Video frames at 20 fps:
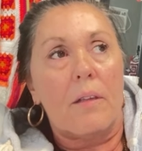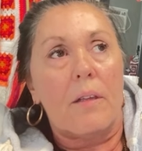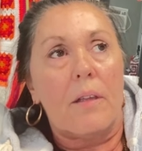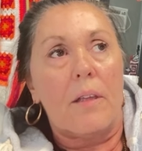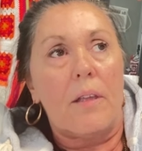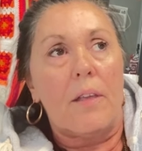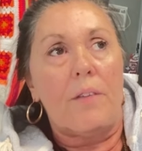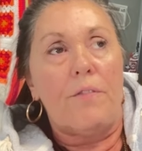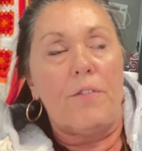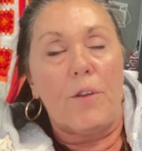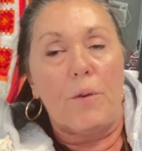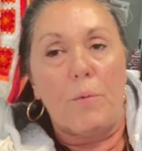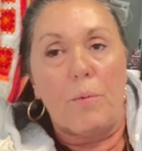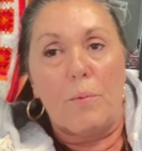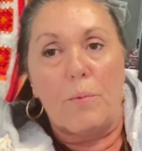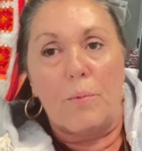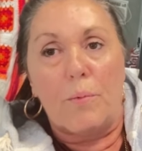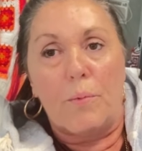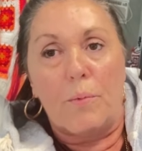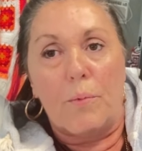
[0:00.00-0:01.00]
if
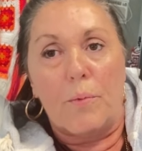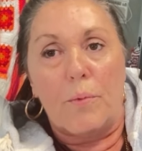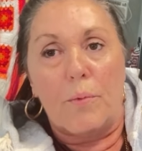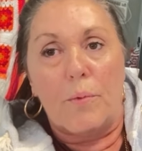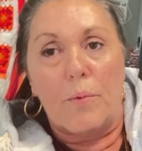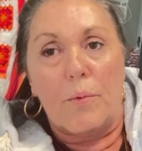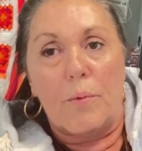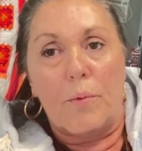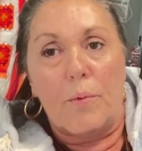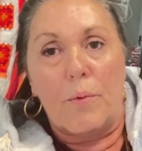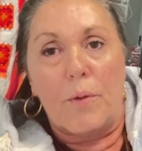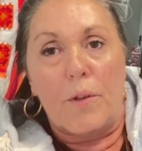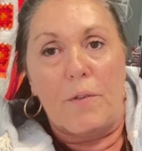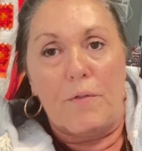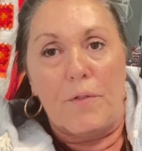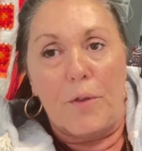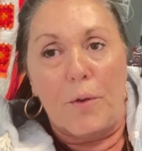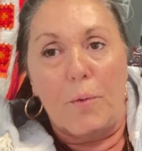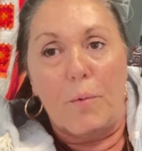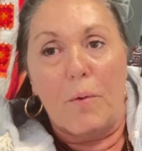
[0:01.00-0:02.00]

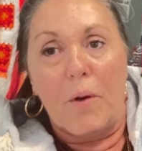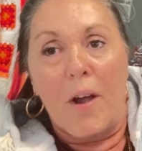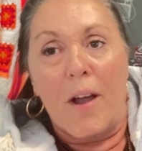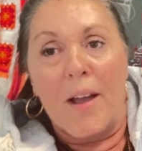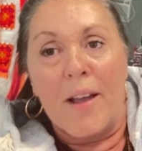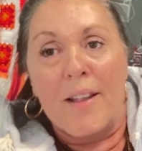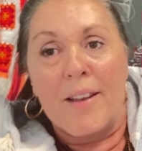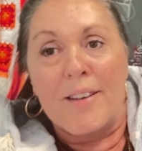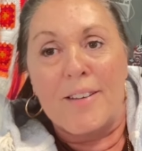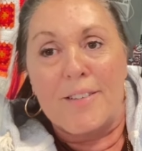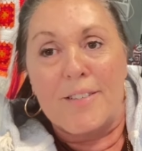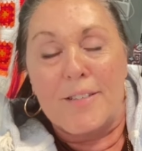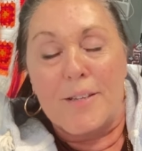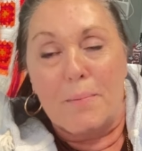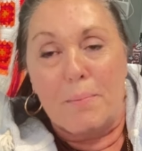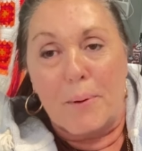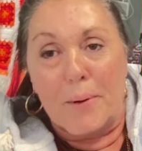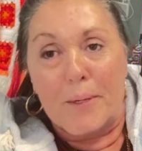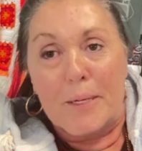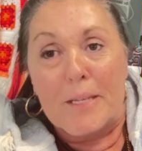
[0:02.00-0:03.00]
you want to
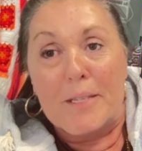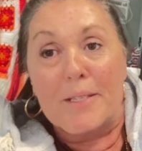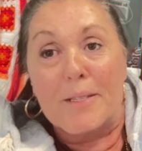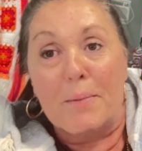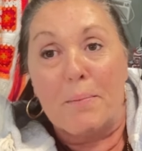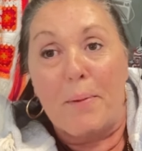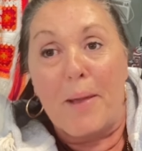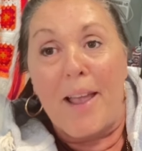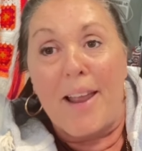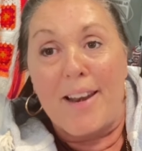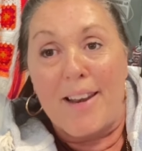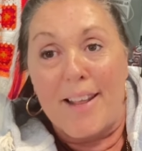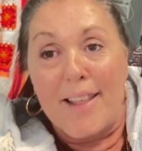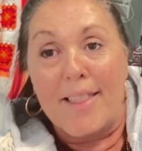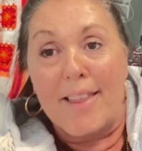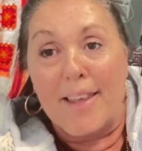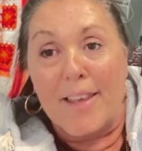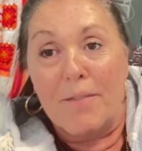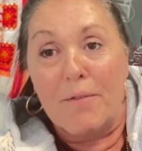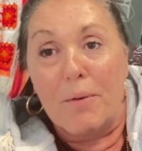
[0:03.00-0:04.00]
participate in
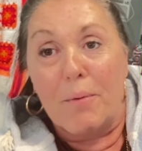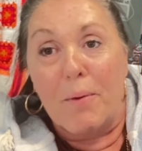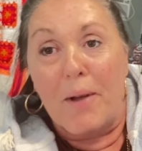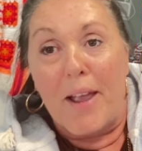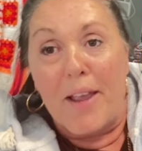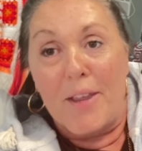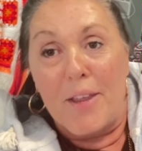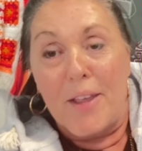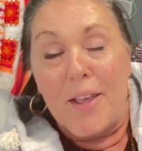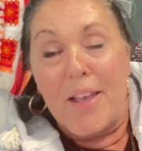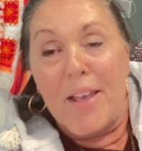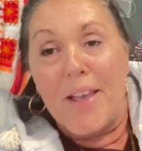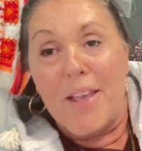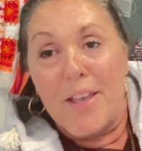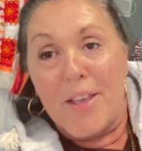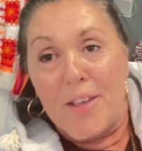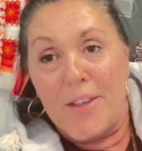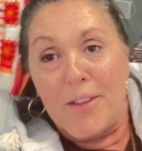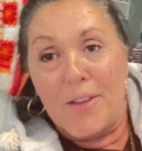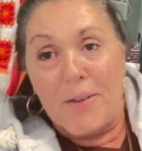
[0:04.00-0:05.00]
the giveaway,
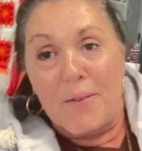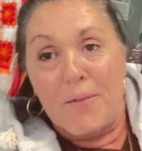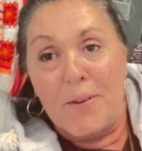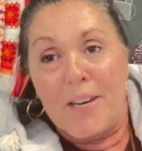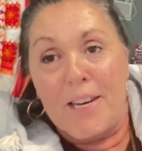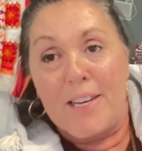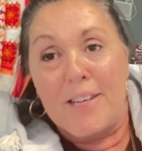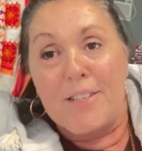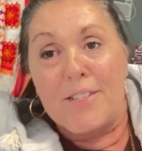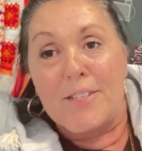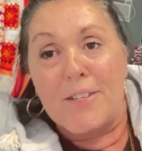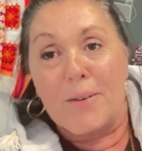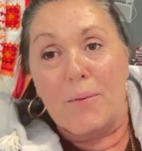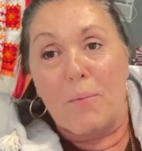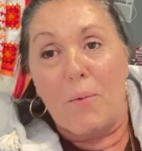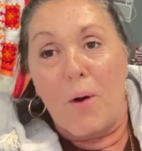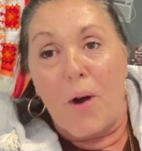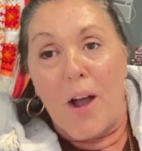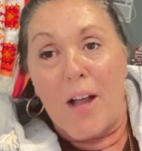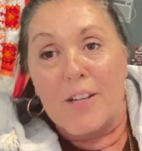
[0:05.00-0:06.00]
you need to
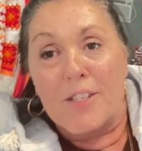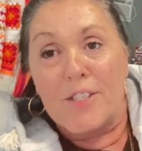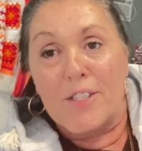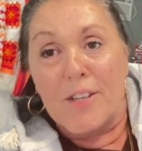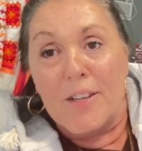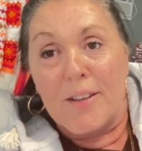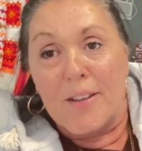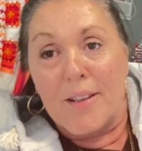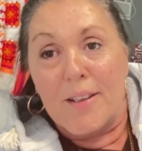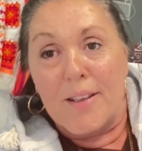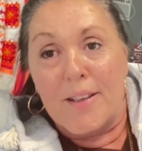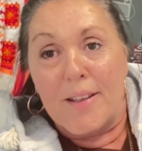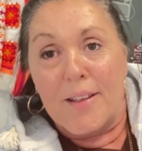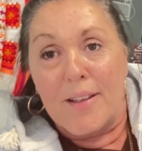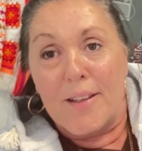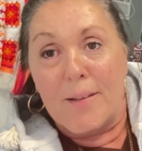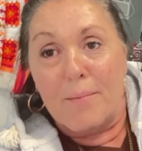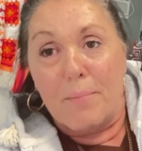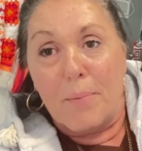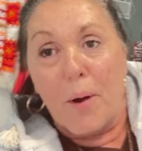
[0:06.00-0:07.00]
watch
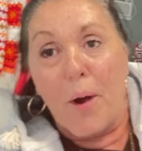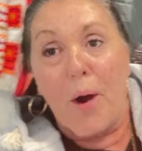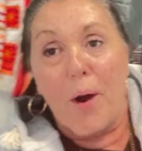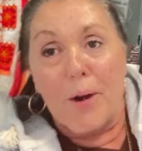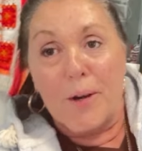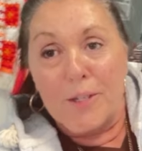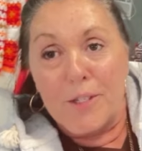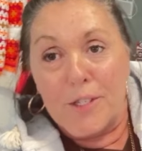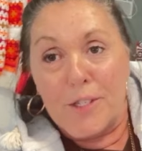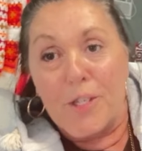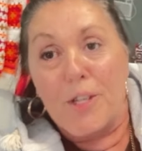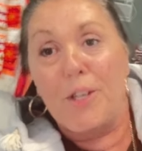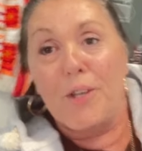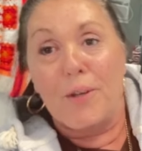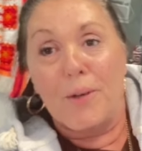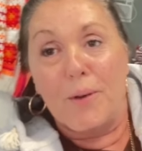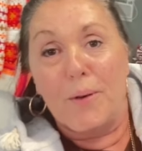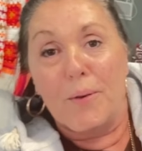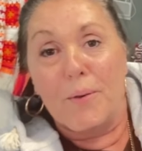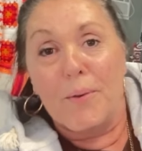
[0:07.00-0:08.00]
part
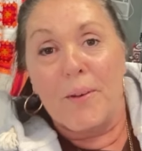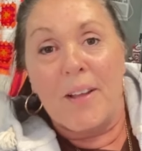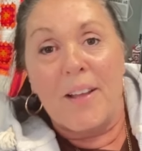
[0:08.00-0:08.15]
two.